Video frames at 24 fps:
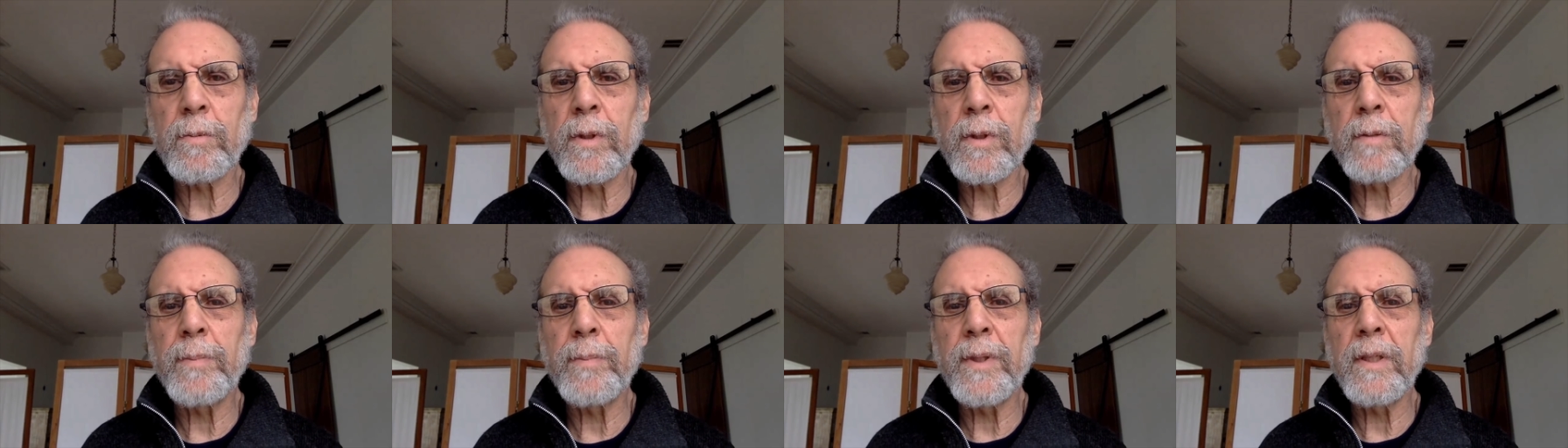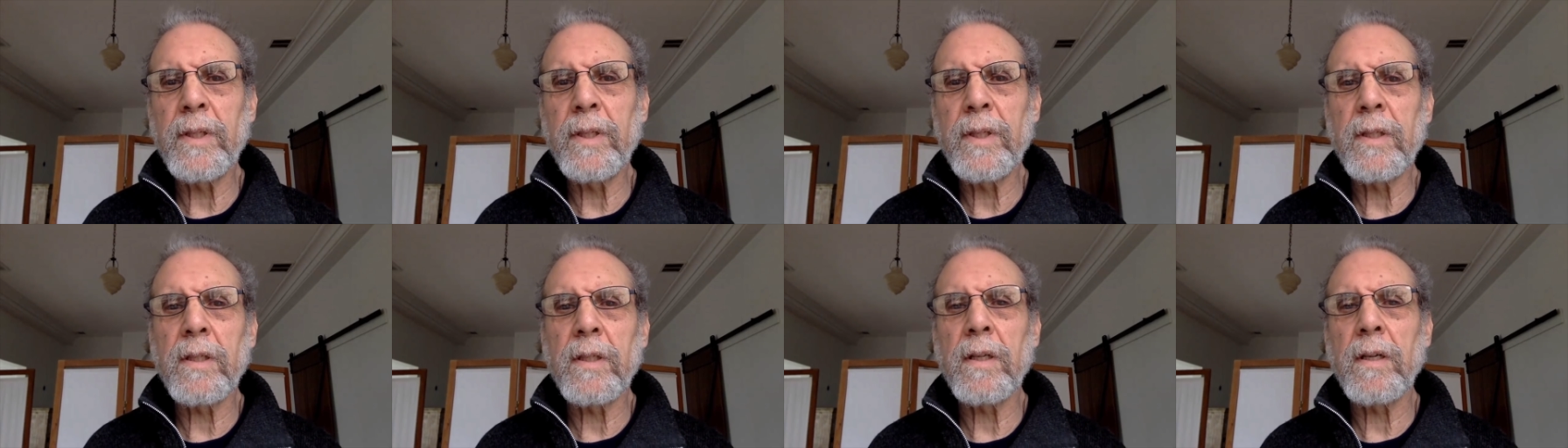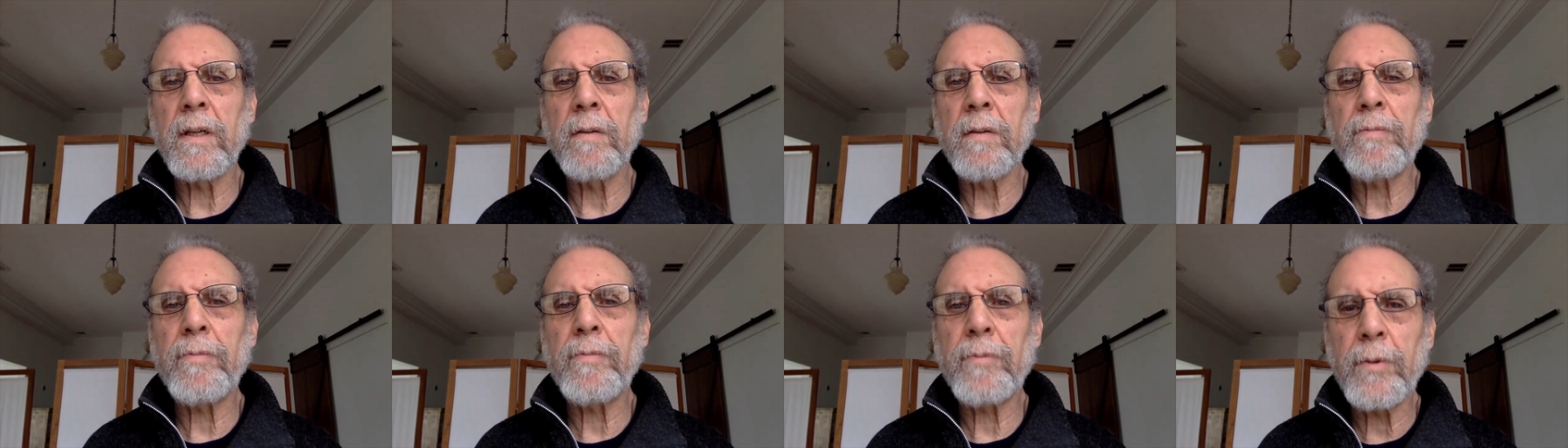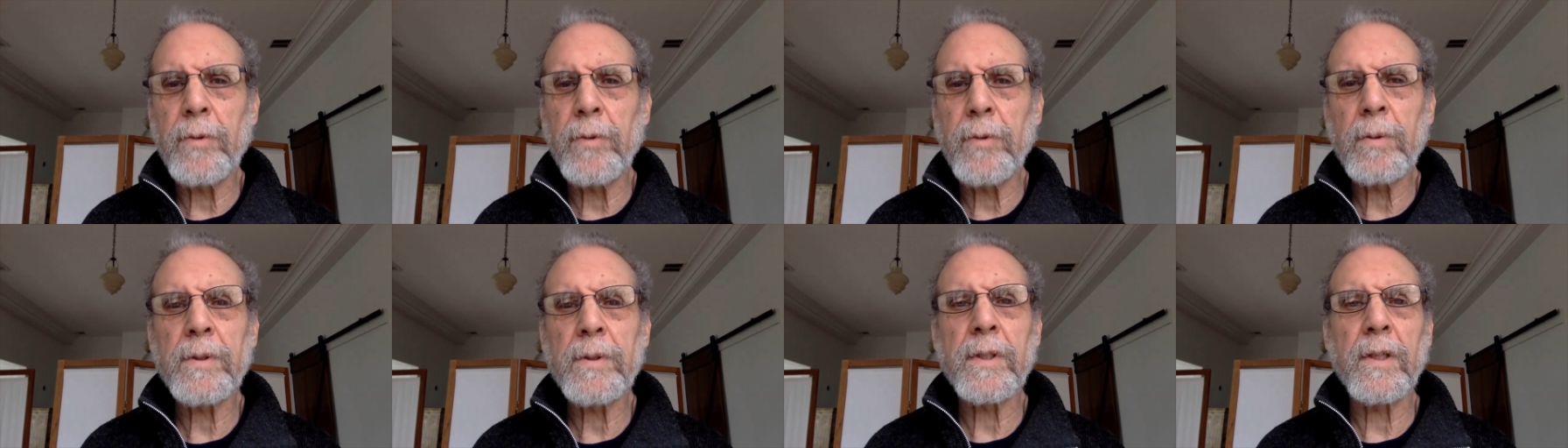where being a
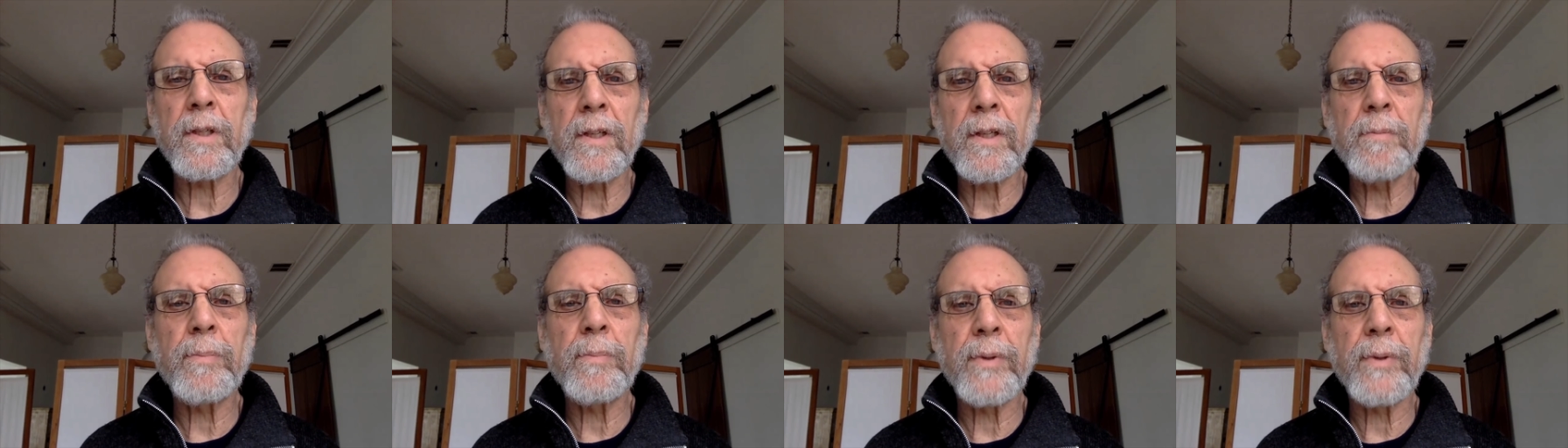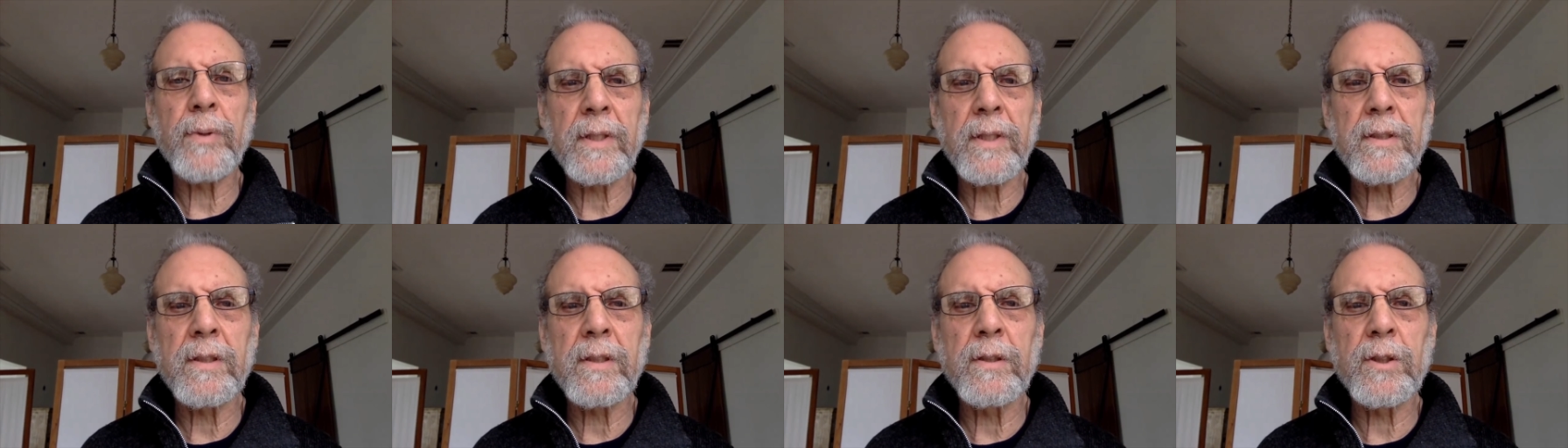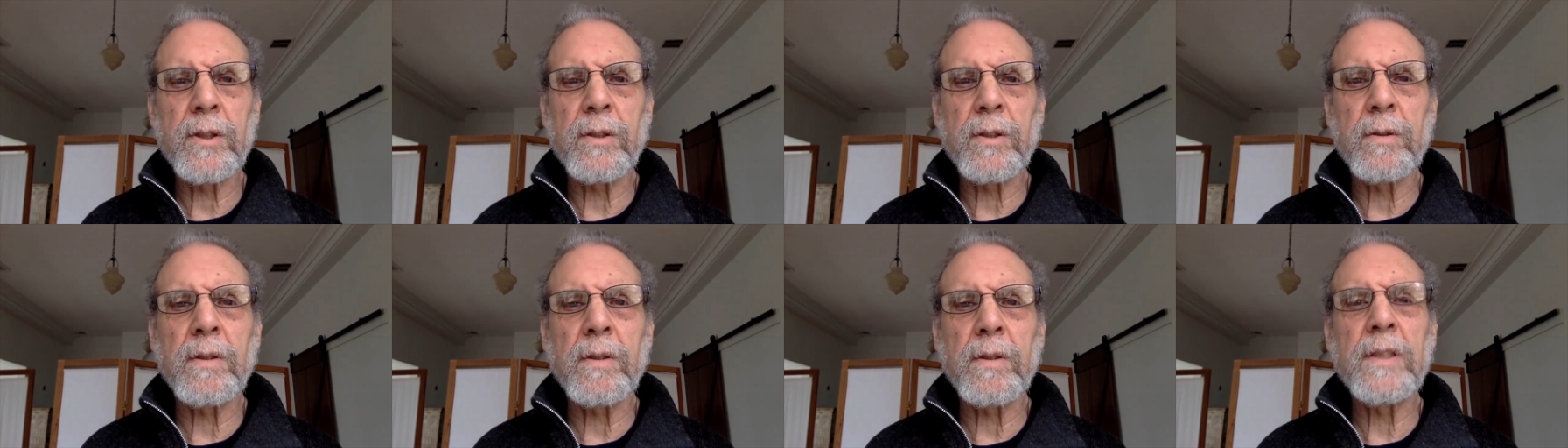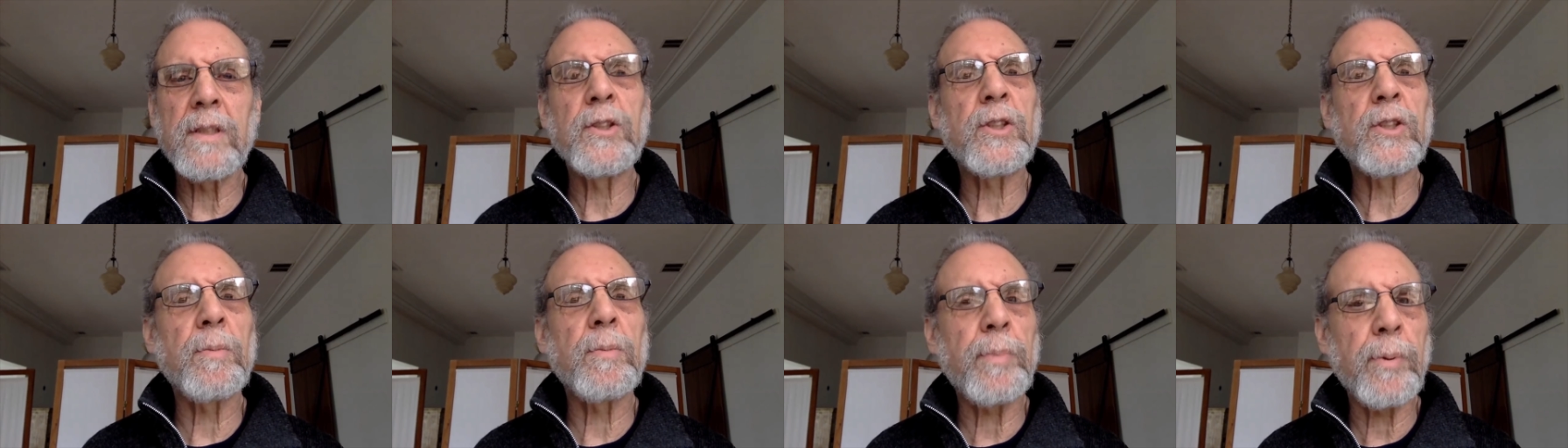full-time practitioner
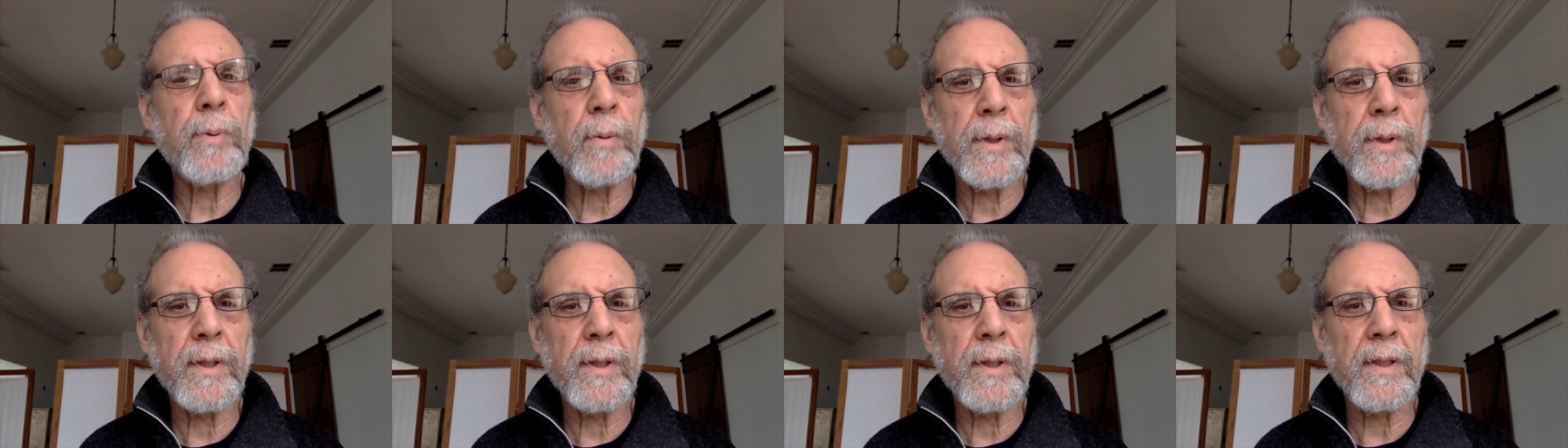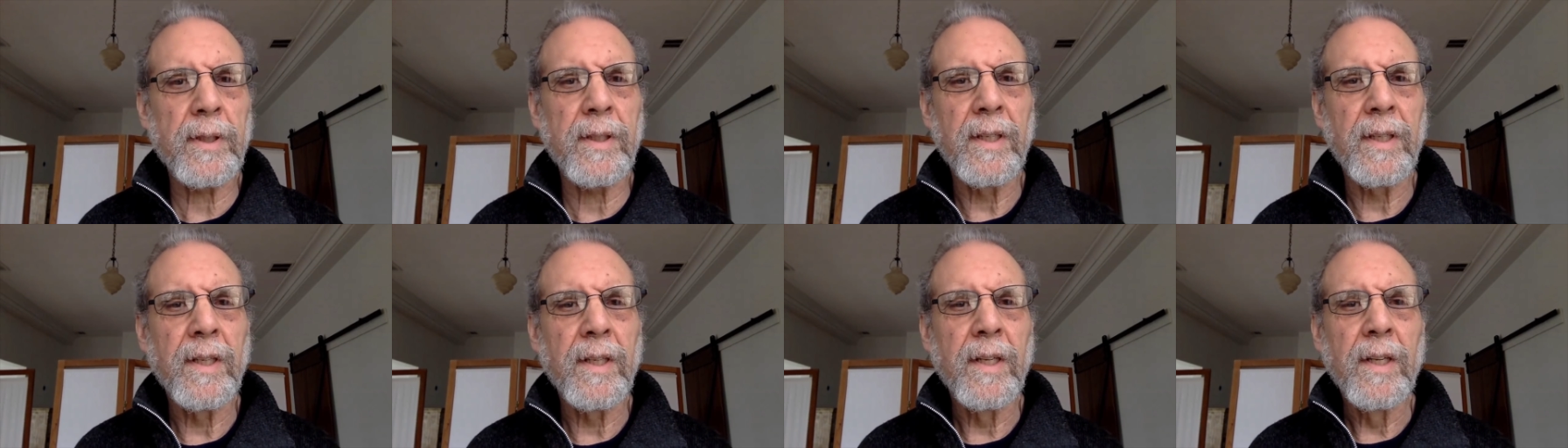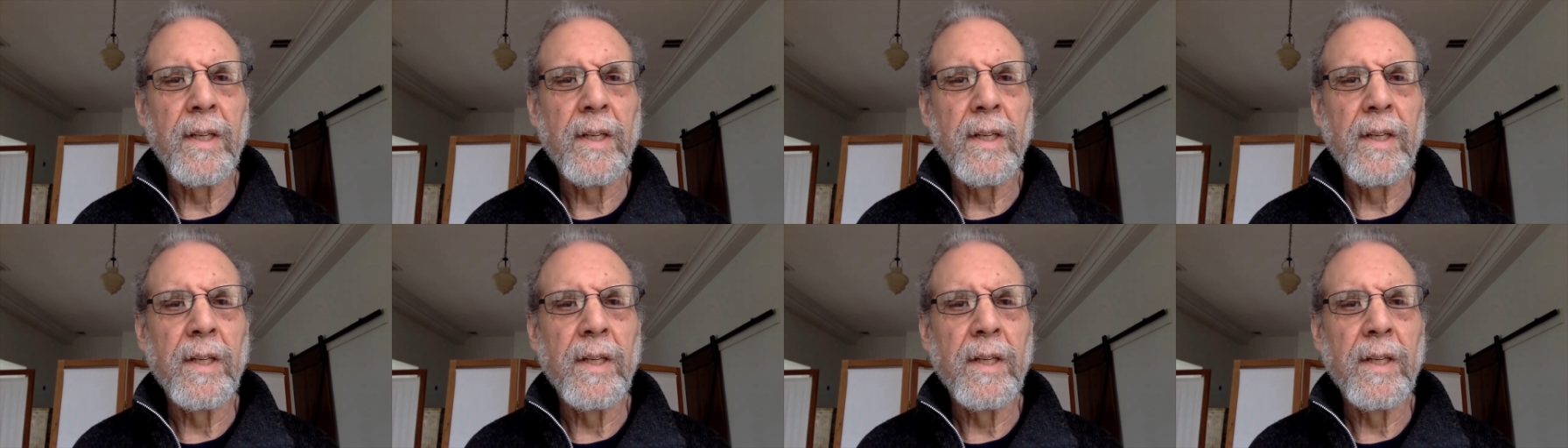is supported.